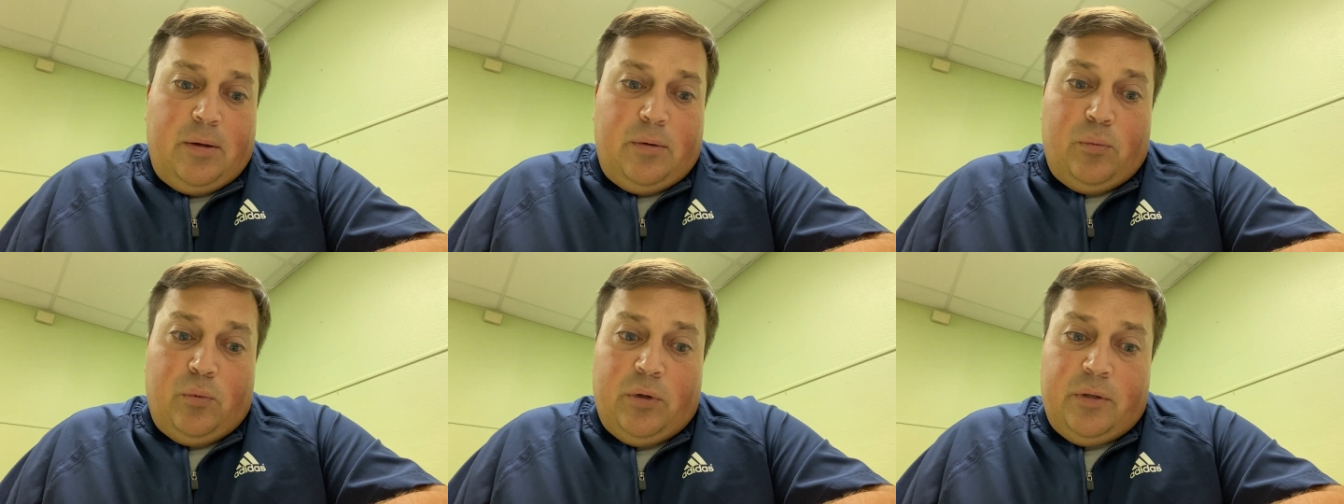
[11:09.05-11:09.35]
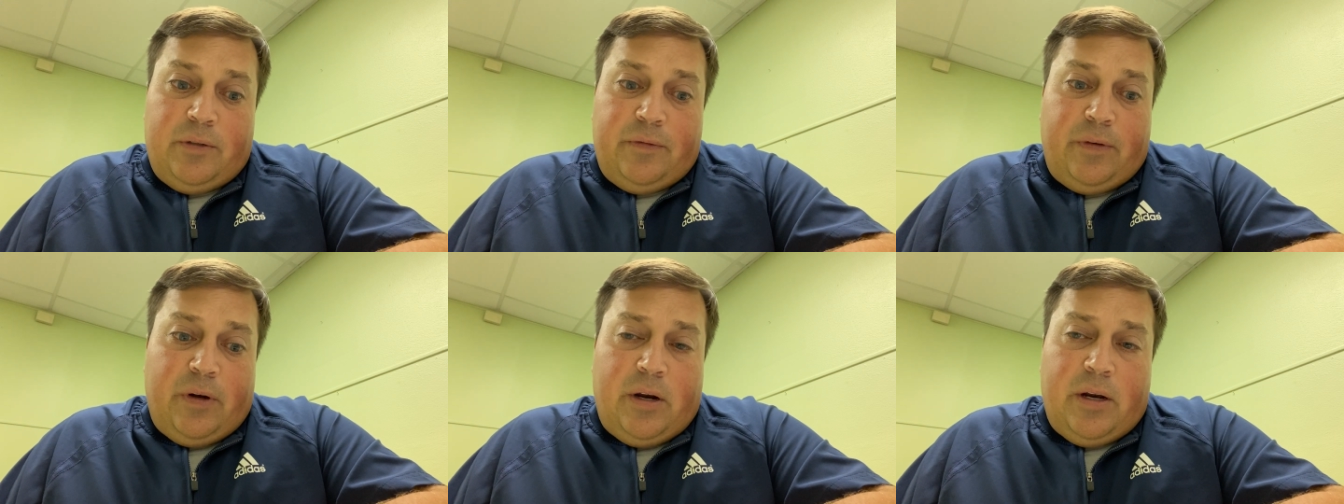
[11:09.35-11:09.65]

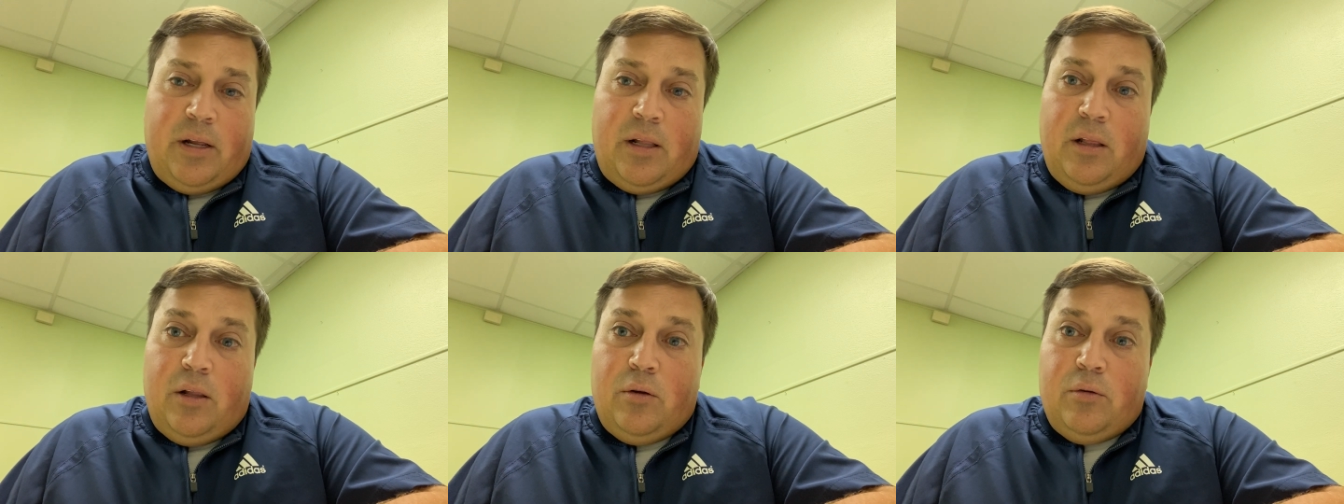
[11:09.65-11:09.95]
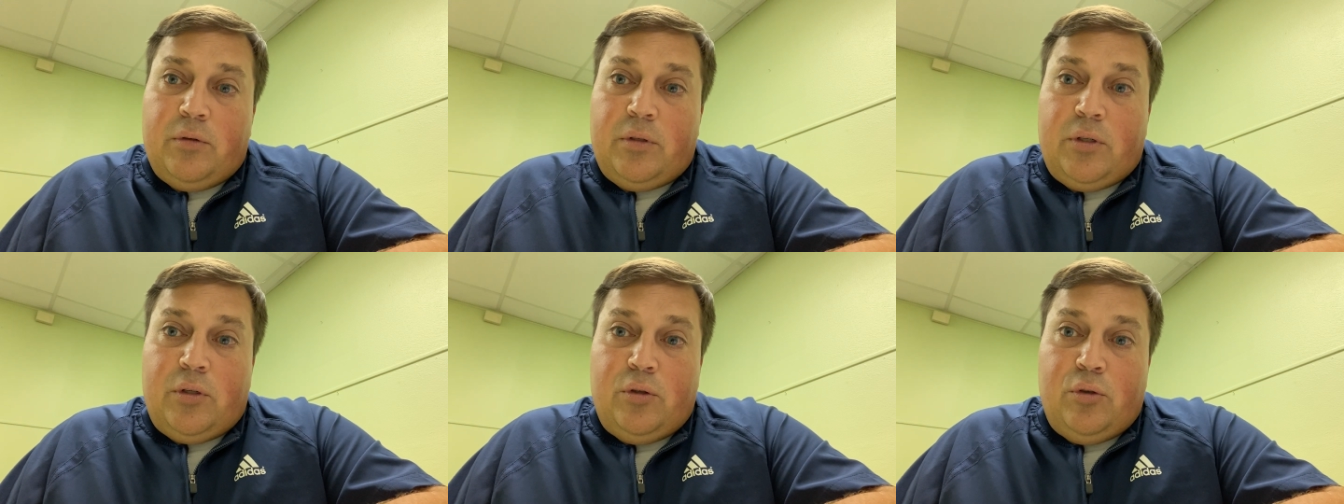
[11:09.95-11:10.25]
was very
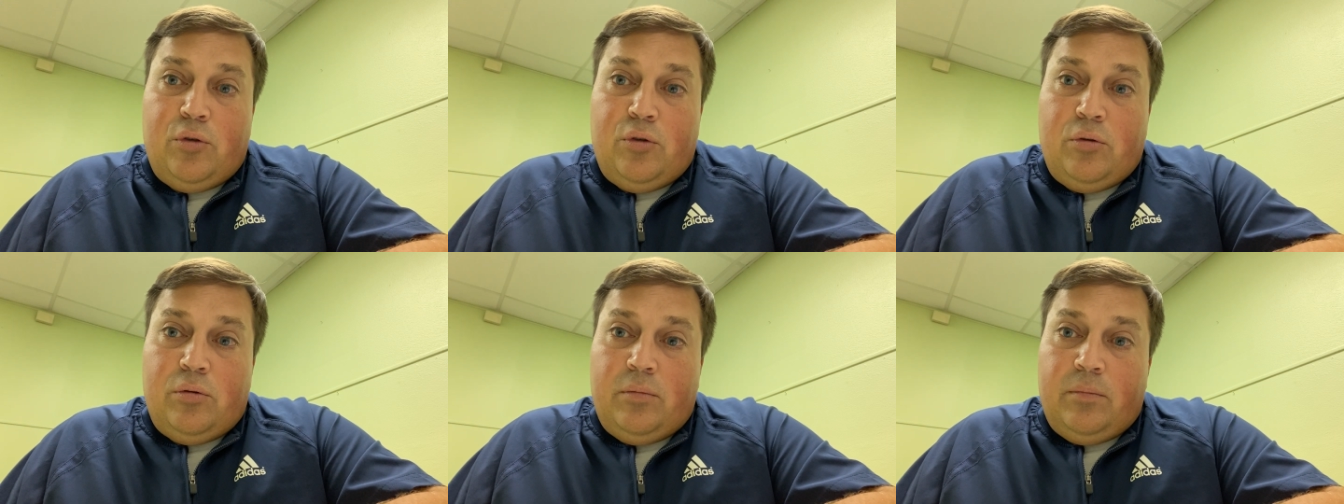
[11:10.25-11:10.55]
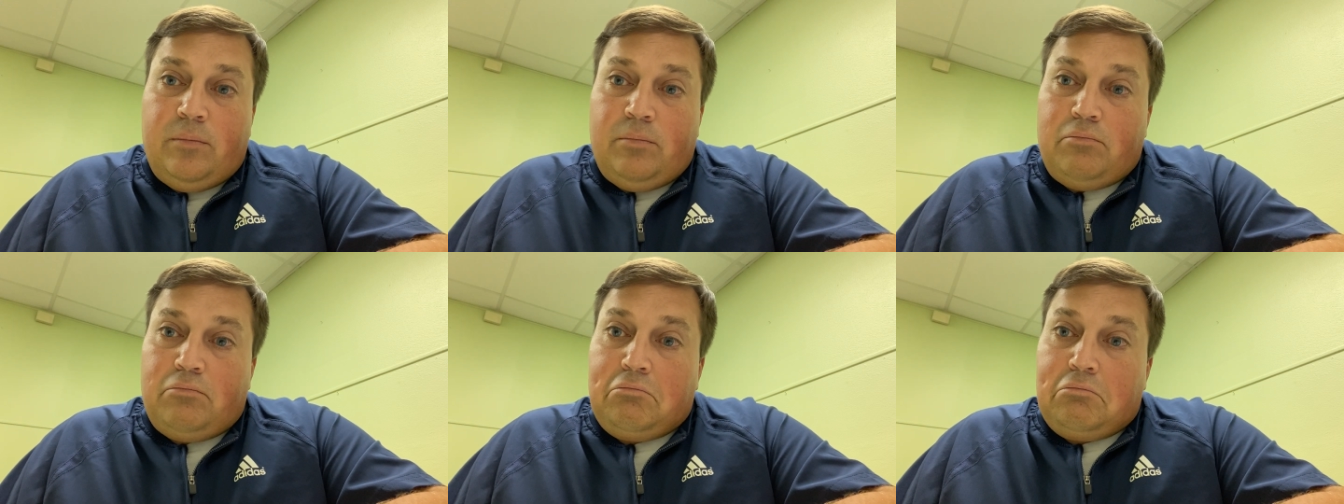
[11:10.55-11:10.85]
close to
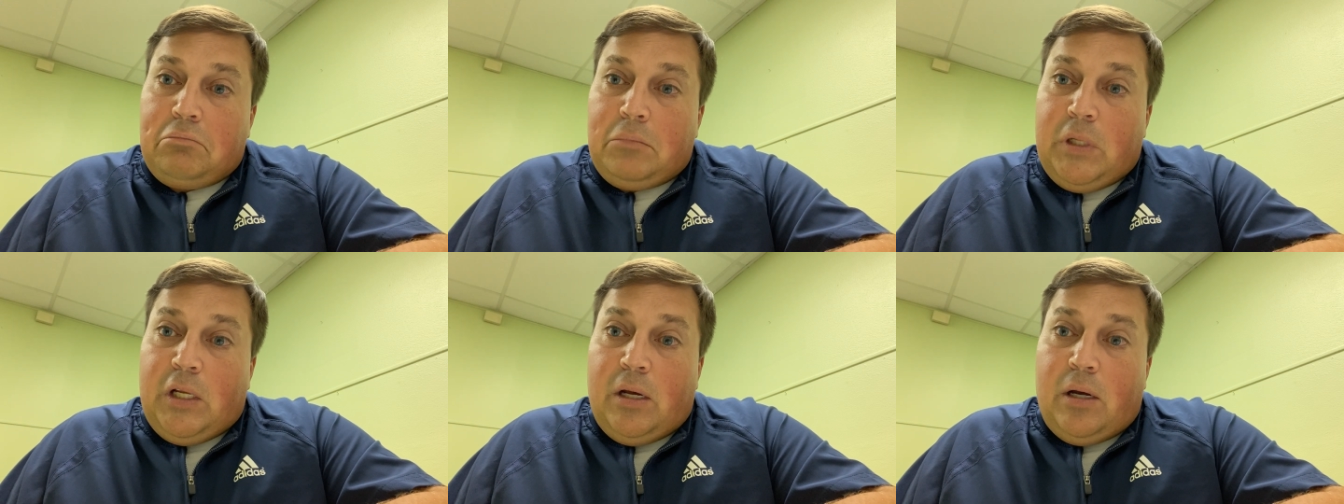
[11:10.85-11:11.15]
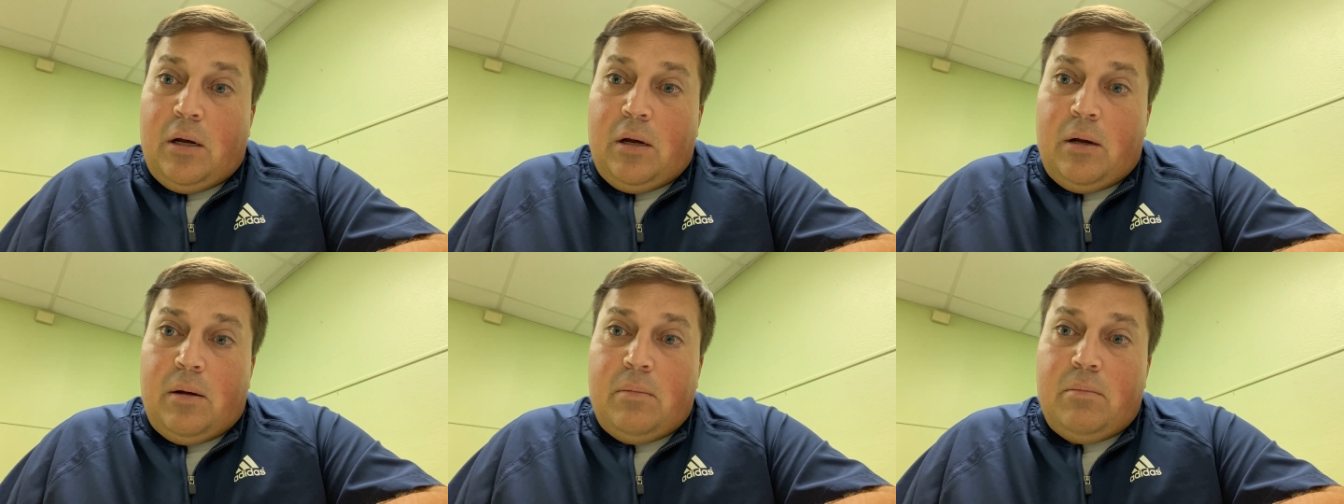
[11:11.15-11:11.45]

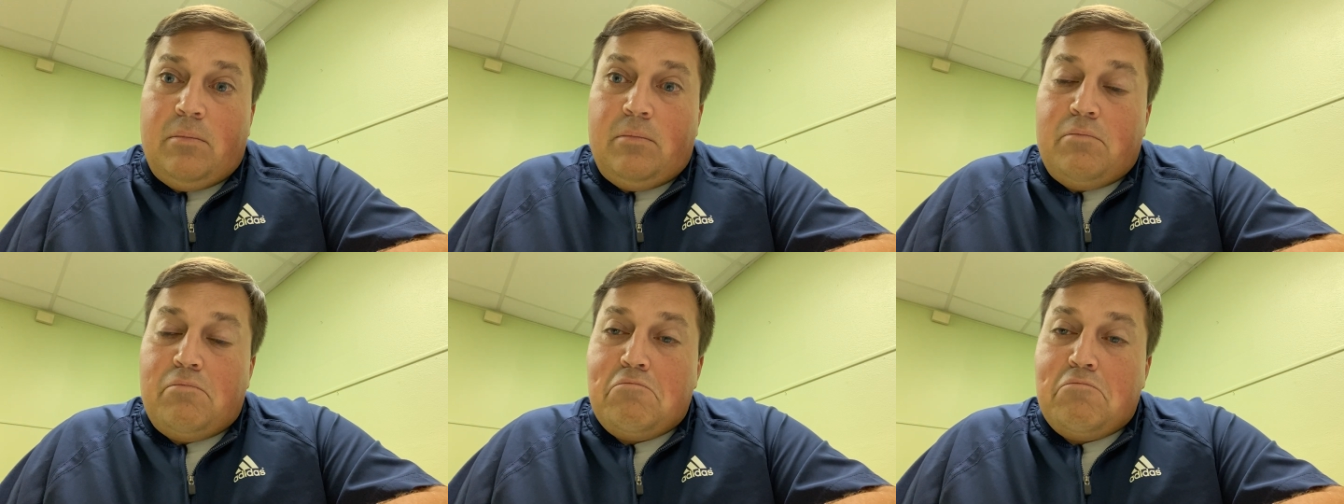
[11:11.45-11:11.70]
um,